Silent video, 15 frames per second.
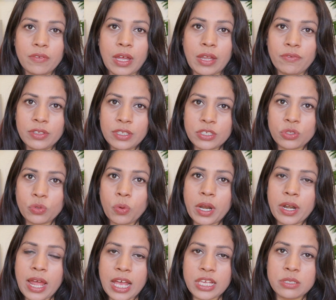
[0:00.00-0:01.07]
And with the
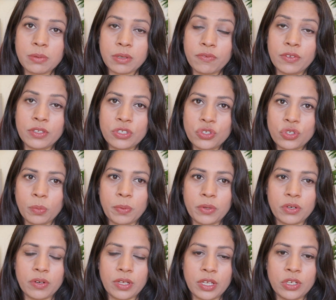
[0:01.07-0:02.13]
square aspect with
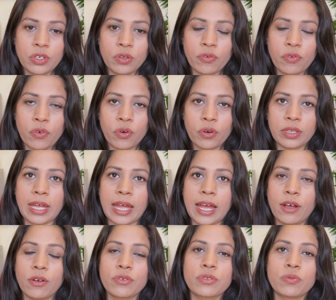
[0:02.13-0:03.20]
Jupiter in your fourth
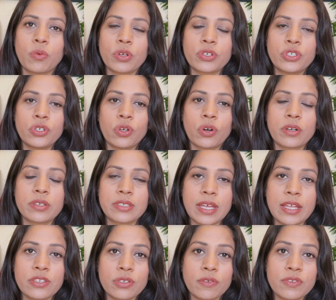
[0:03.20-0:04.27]
house, what your
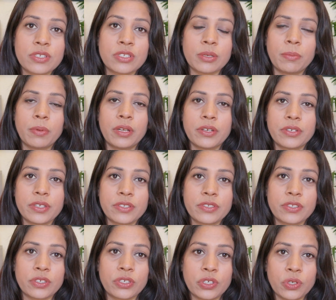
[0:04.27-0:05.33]
sense of stability and
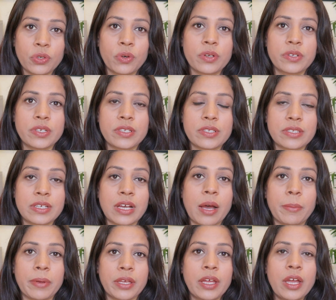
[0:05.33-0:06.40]
security is
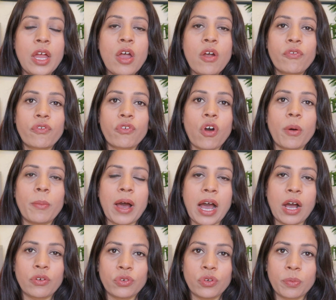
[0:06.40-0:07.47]
coming from
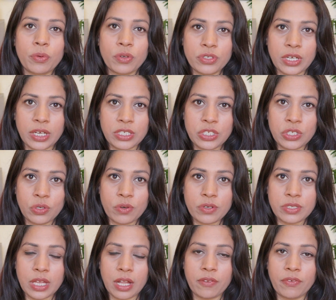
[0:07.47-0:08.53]
how you're projecting
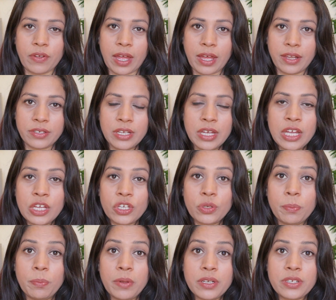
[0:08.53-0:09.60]
yourself and
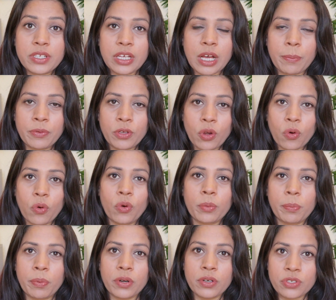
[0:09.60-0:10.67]
you building up your
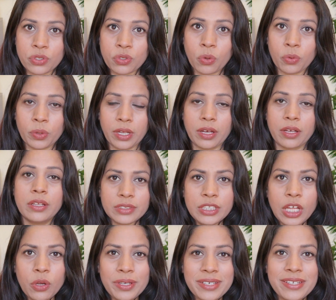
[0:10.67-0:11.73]
own persona.
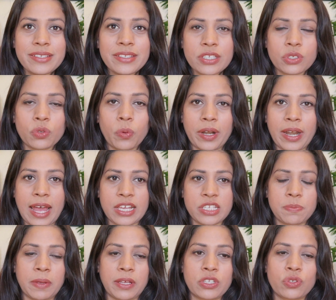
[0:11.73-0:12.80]
Now, it is a square
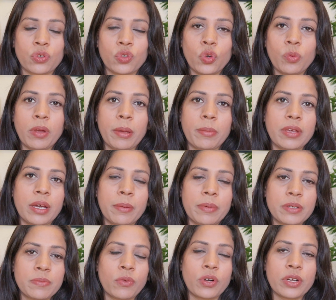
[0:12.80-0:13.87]
aspect, so you may be a
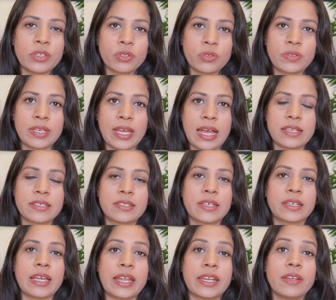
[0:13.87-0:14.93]
bit more
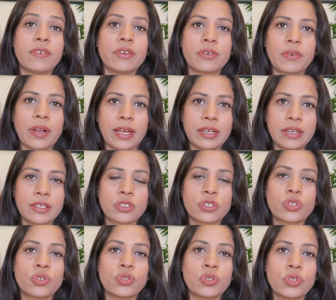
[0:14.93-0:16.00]
enthusiastic, even
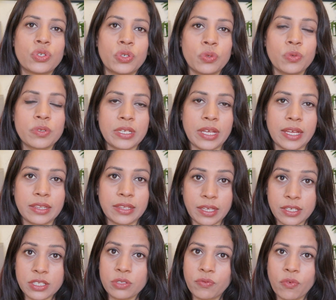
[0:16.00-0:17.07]
reckless to take
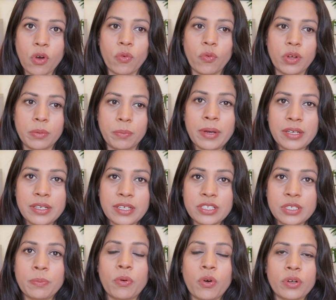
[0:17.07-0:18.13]
things forward, but
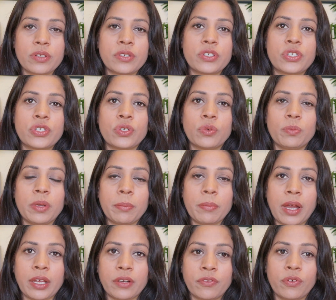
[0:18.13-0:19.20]
it's important to be
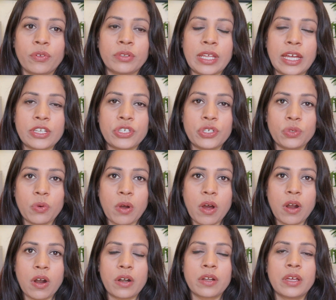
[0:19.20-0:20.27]
mindful that you
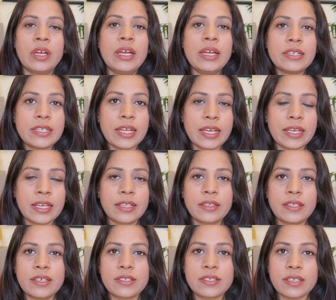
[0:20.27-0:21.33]
are taking
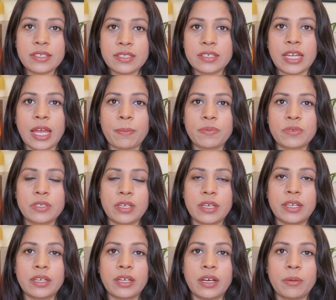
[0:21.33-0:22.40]
these steps
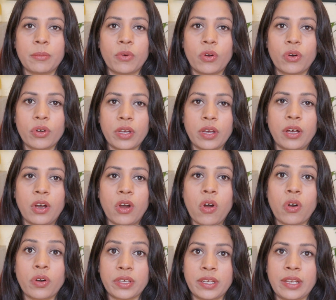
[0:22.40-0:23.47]
in a more
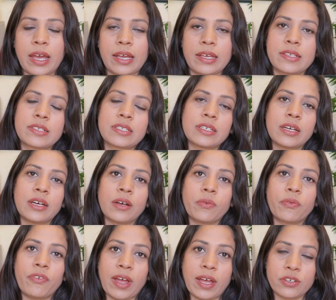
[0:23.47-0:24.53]
organized
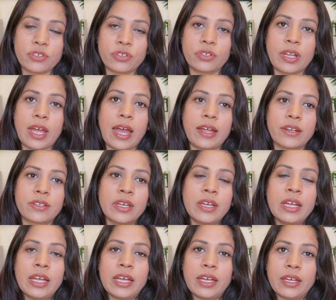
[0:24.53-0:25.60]
fashion, and
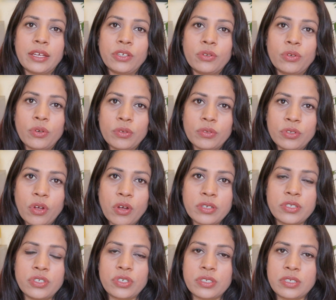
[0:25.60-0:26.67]

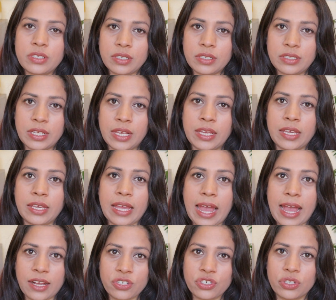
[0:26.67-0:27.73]
not just taking
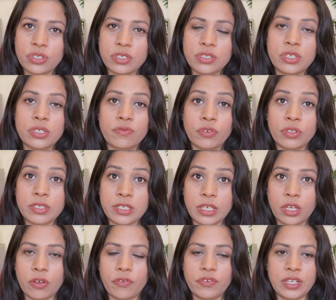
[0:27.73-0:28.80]
action just for the
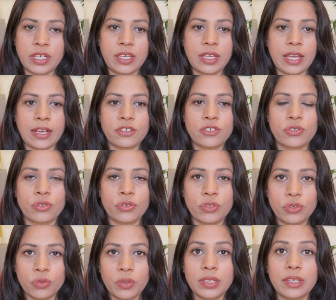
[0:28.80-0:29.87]
sake of taking action. So
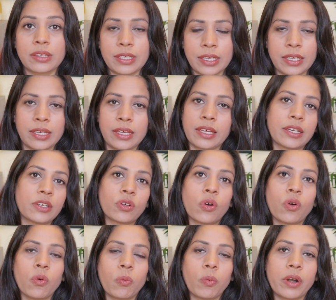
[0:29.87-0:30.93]
you're doing the thinking and
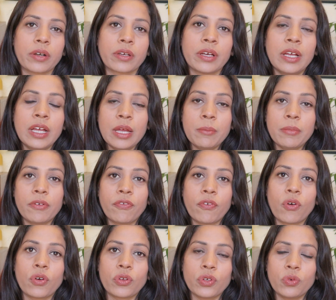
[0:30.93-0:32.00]
your homework
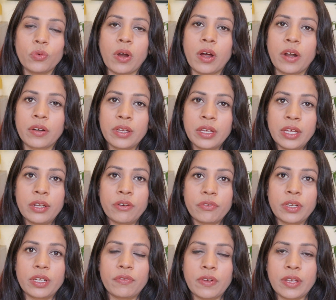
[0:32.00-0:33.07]
before you are
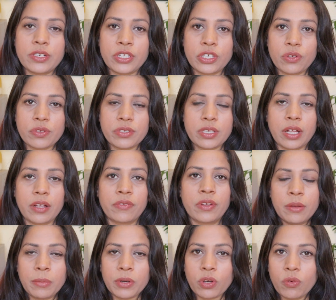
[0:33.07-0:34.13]
reinventing
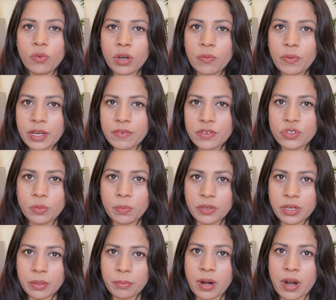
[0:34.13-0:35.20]
yourself. But overall, whenever
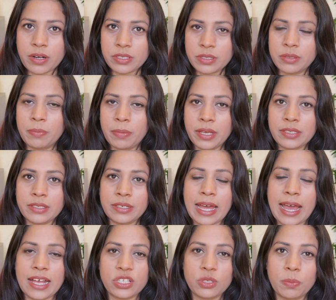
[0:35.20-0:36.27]
Jupiter and Mars makes an
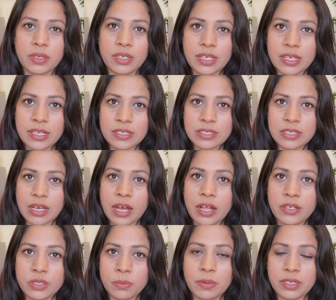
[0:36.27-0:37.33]
aspect, it's
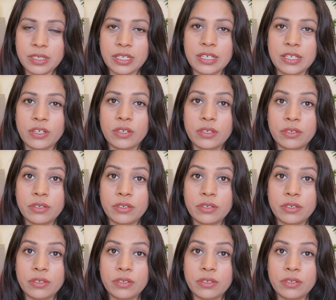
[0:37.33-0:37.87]
ultimately